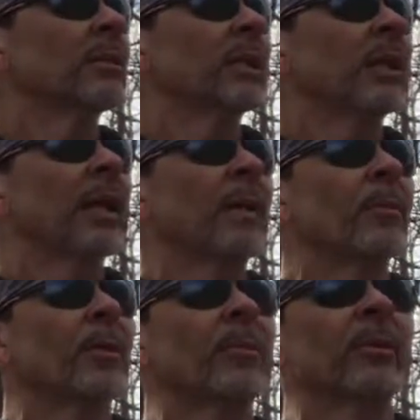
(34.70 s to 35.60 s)
I
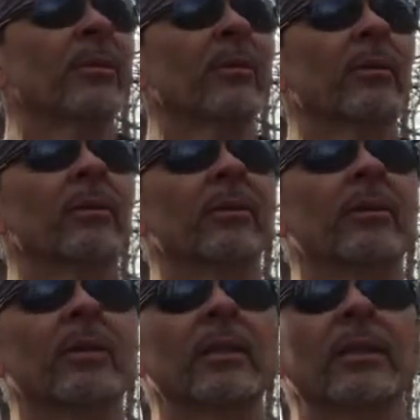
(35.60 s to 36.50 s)
climbed up here earlier
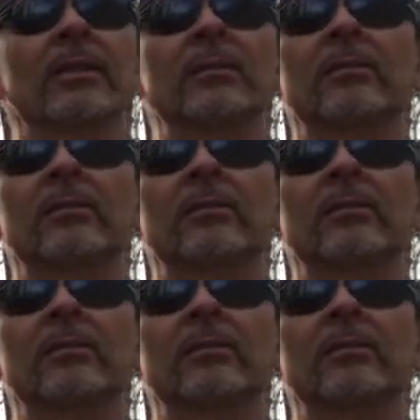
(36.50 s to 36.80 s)
today.